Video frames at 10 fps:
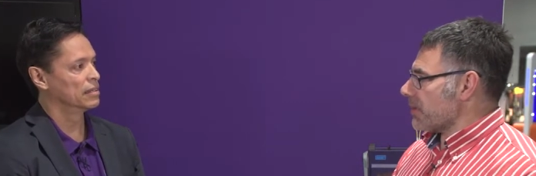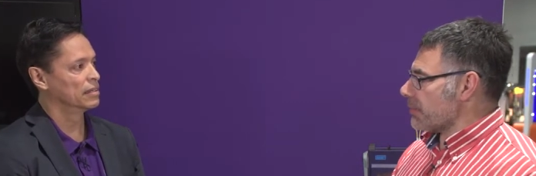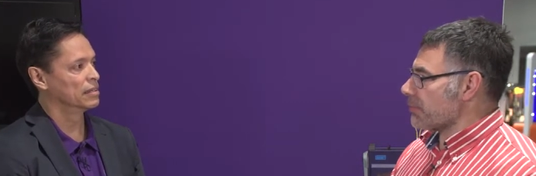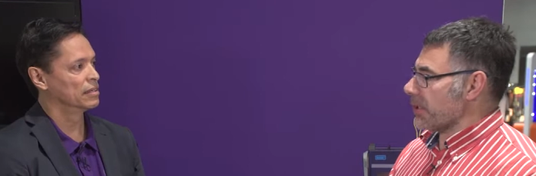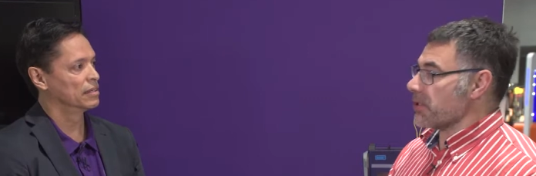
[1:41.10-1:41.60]

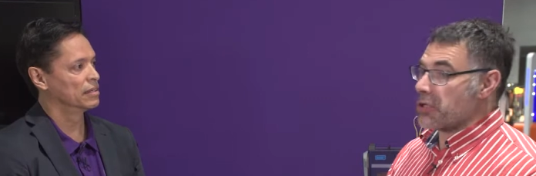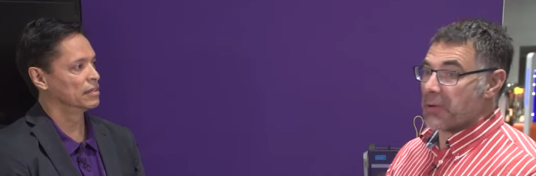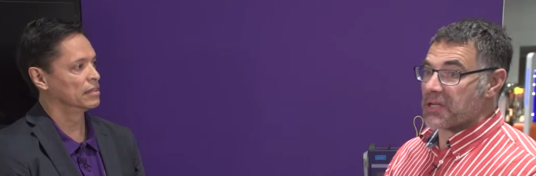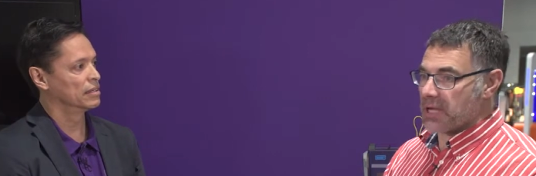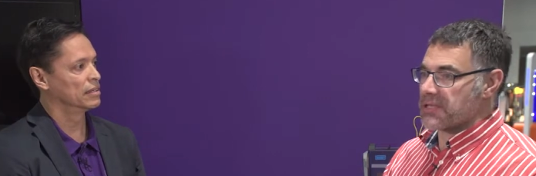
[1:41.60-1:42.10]
Speaker 1: people bring new
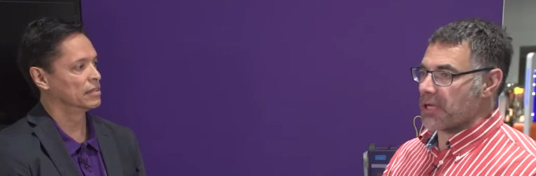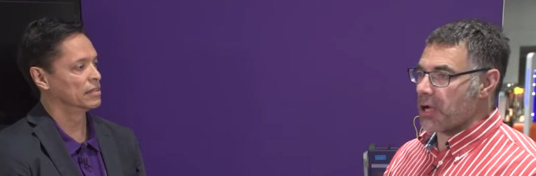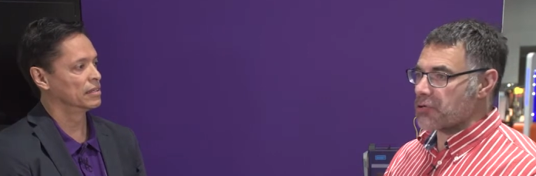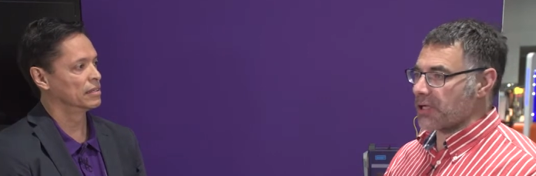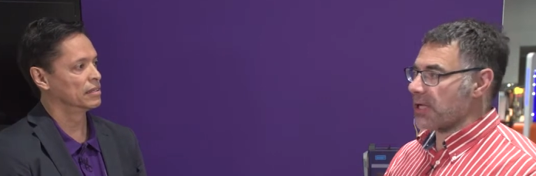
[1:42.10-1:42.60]
exciting
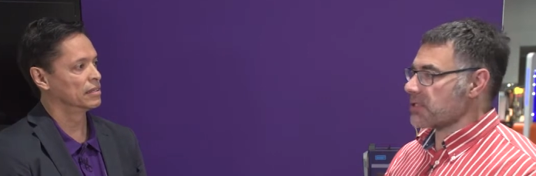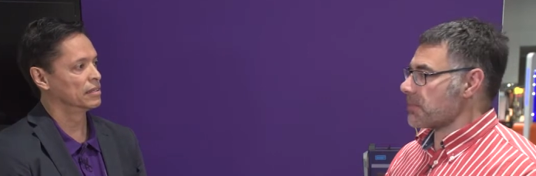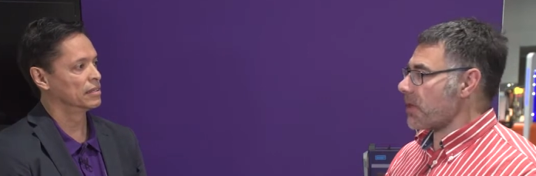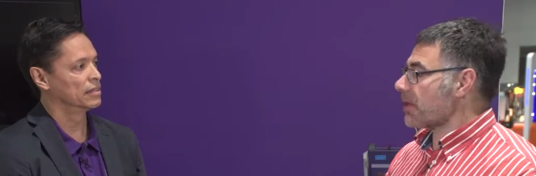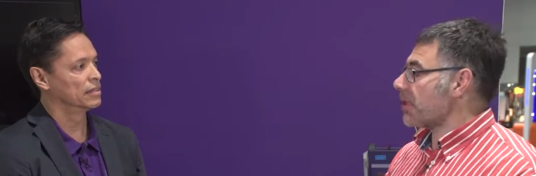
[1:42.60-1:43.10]
100 gig to
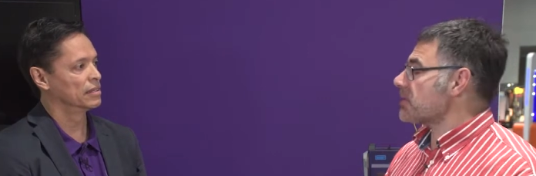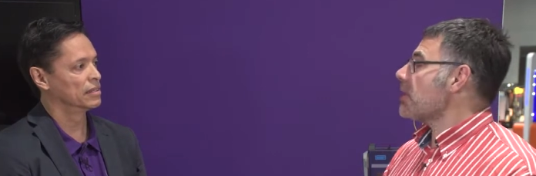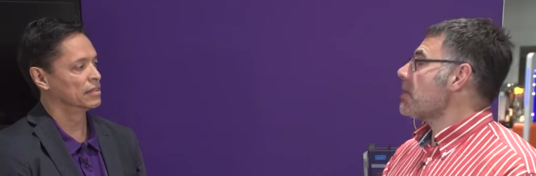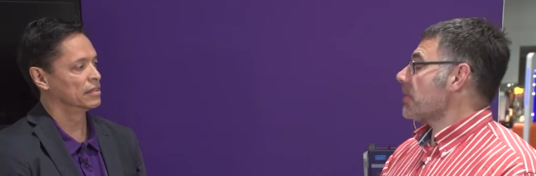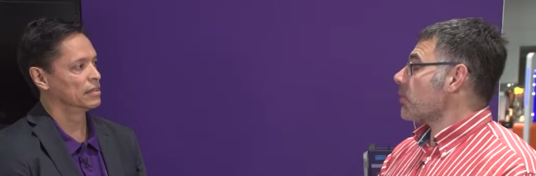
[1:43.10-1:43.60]
market,
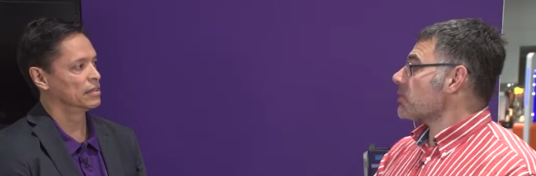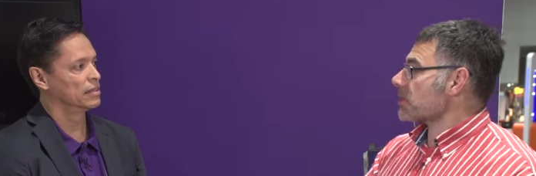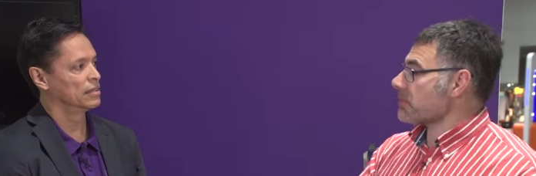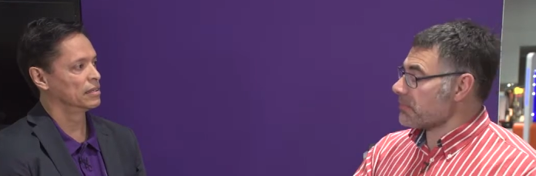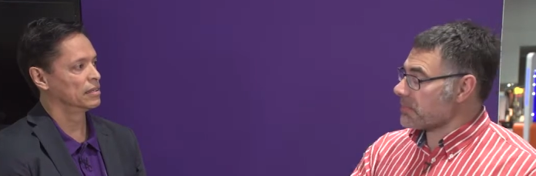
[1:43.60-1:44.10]
but it
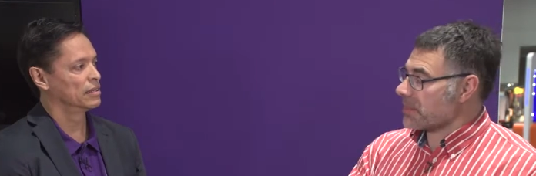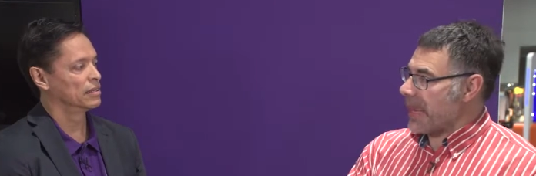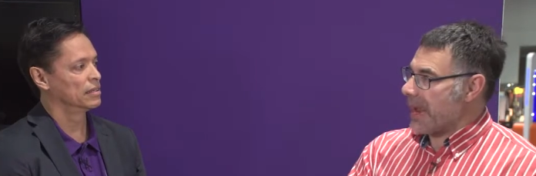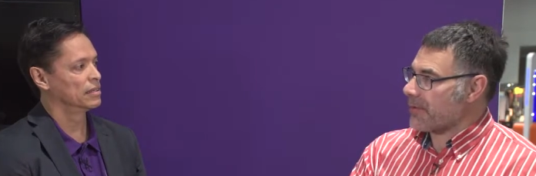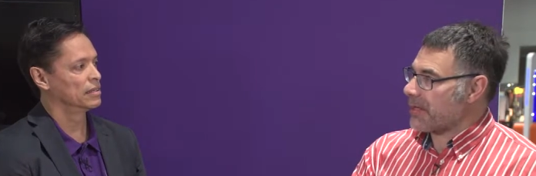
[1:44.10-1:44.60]
also can
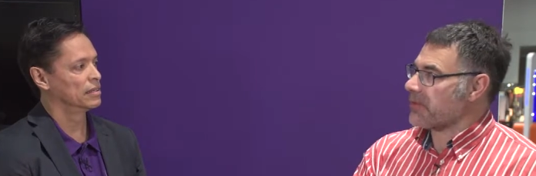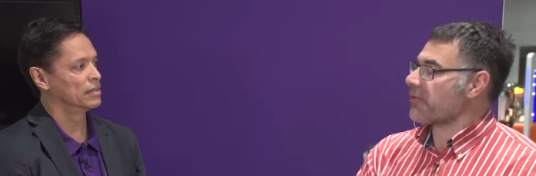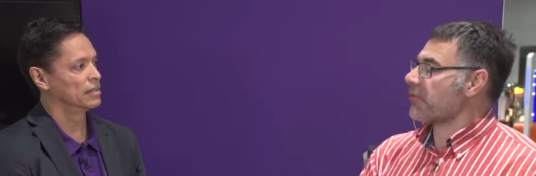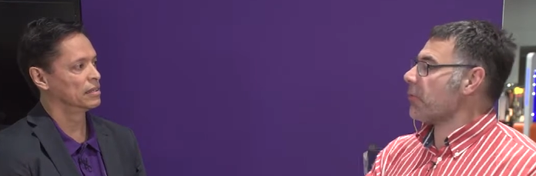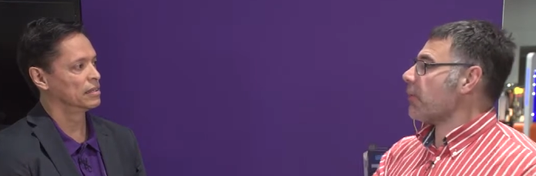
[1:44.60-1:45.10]
carry
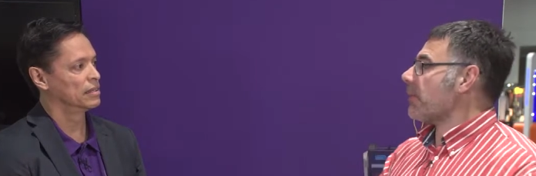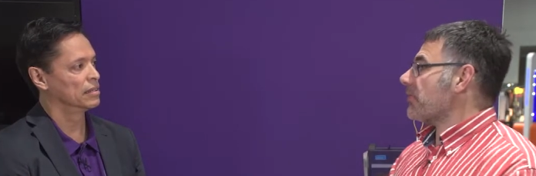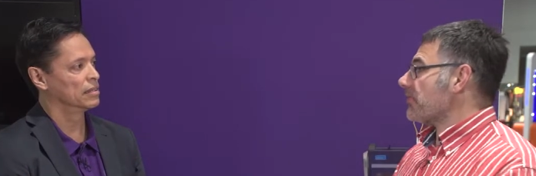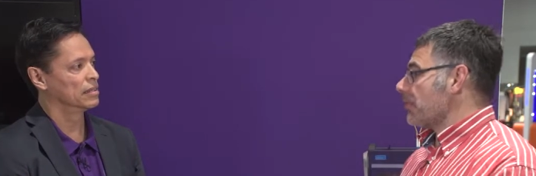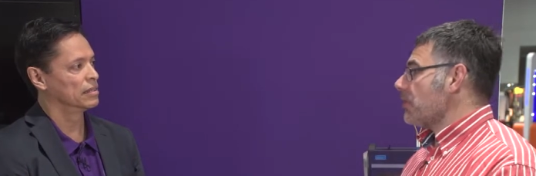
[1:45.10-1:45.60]
through all the way
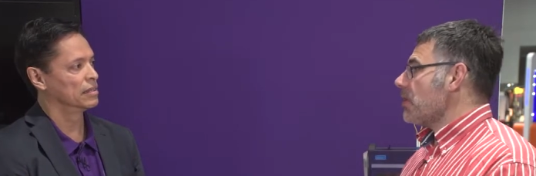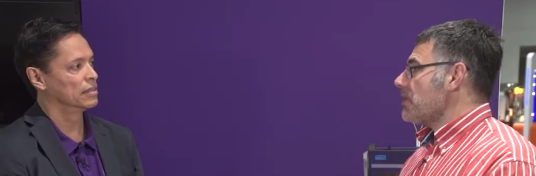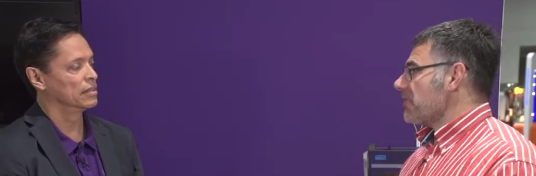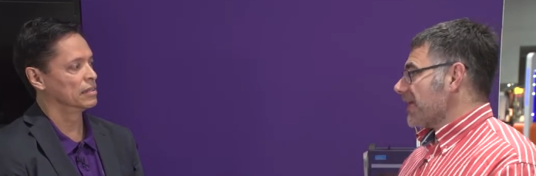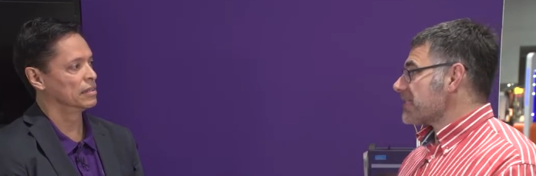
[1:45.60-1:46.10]
through
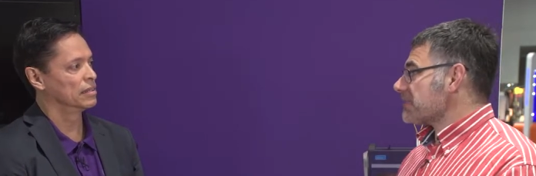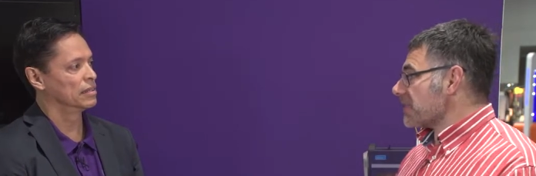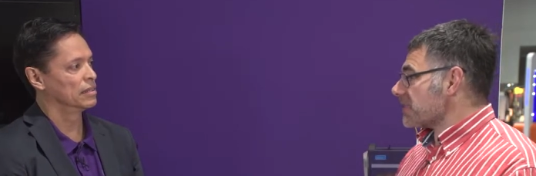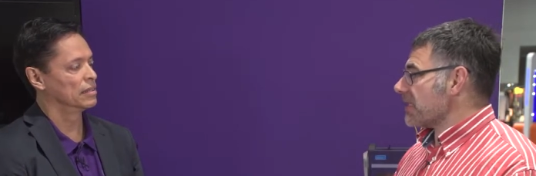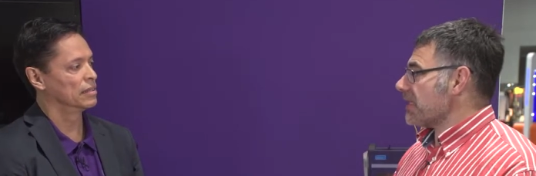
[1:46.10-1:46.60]
for the
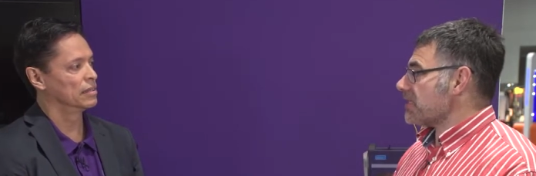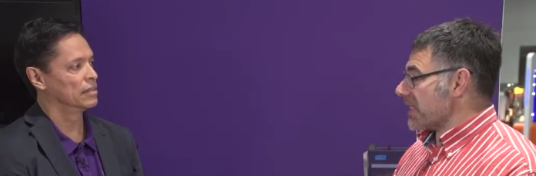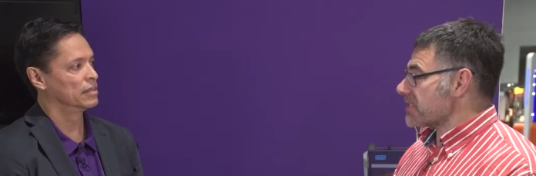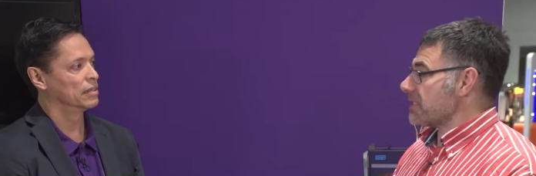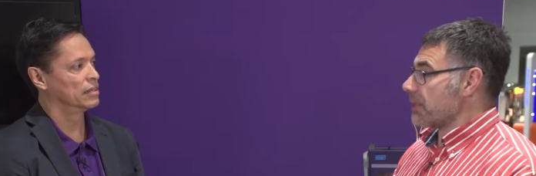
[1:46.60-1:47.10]
SVT
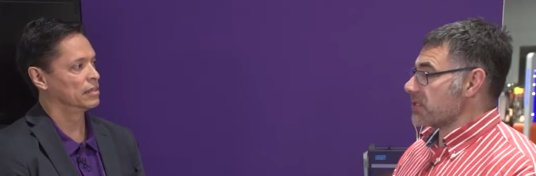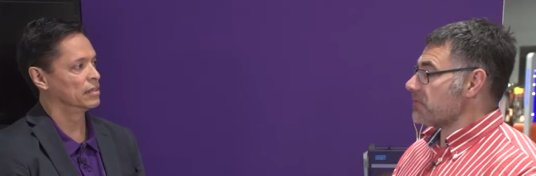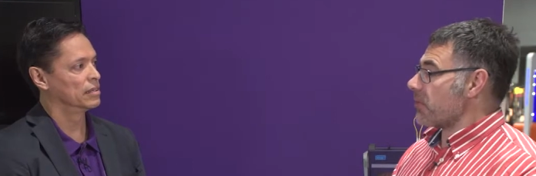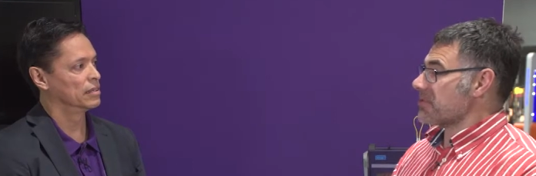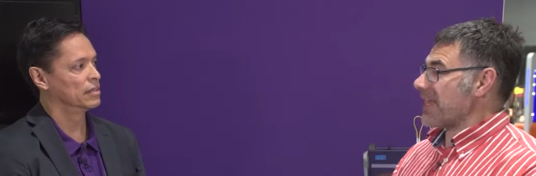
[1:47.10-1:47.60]
testing, which
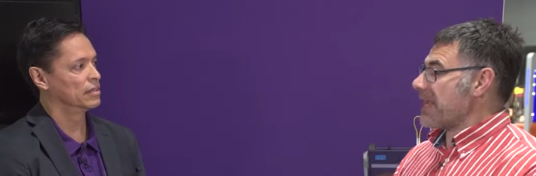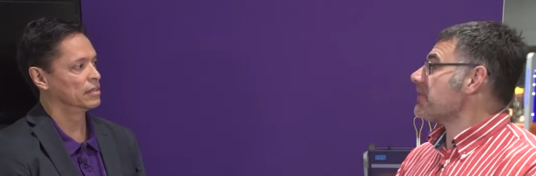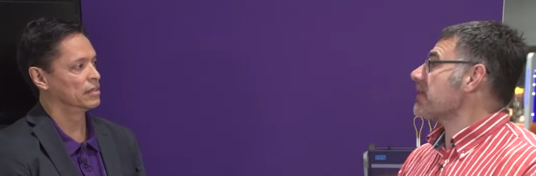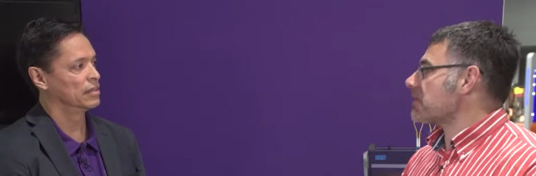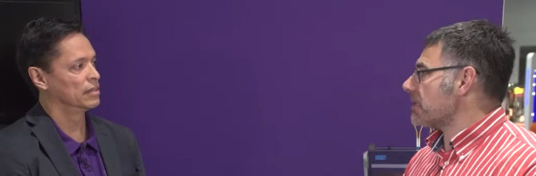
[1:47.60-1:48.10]
involves
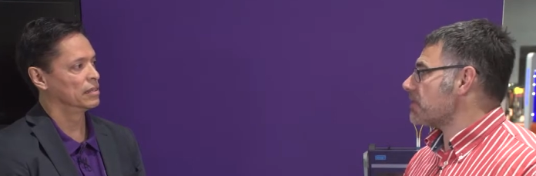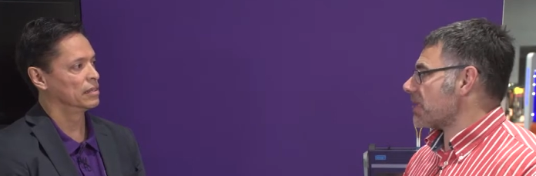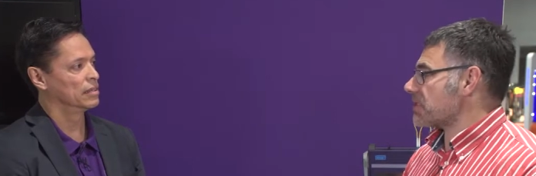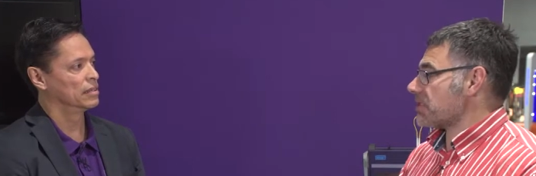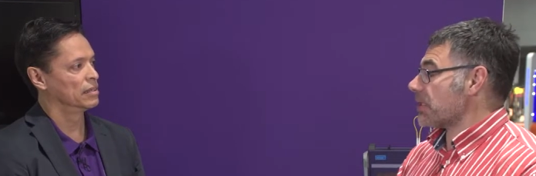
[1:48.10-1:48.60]
heavy, deep
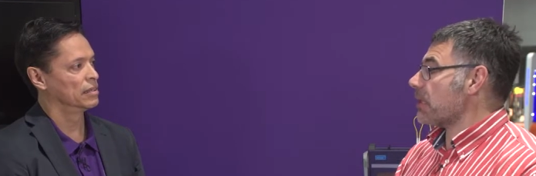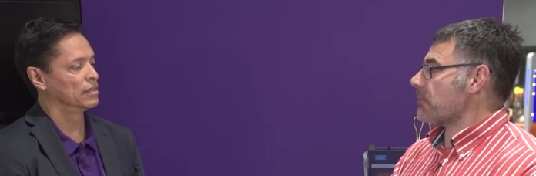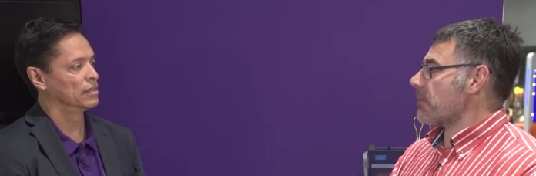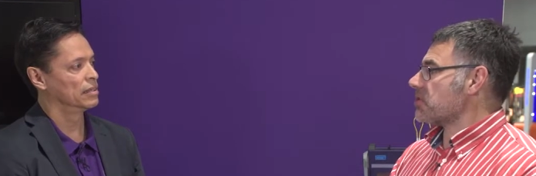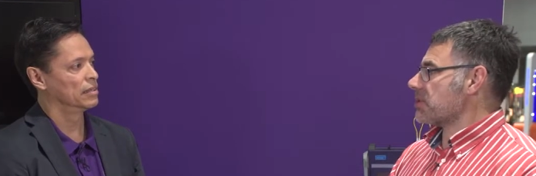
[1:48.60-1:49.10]
testing
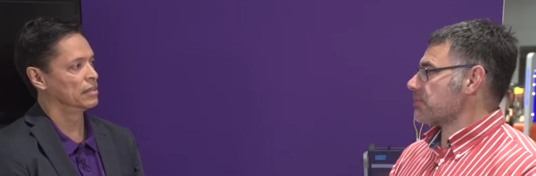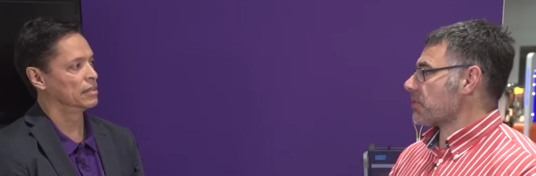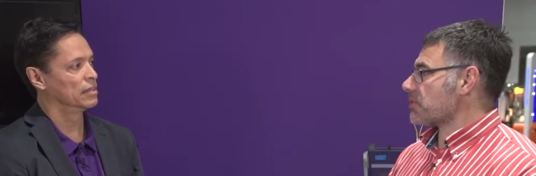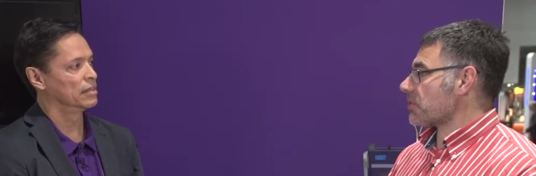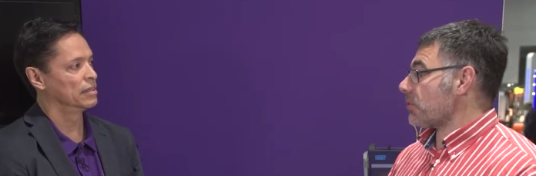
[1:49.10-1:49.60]
over
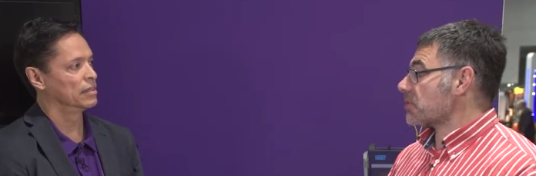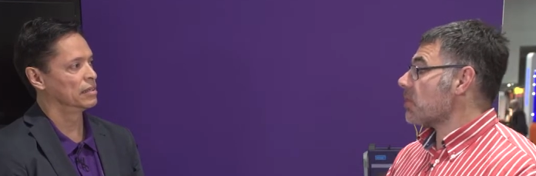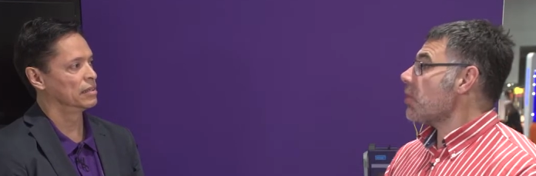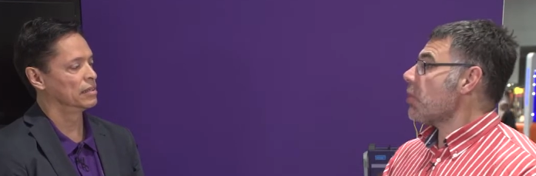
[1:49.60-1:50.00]
multi-protocols,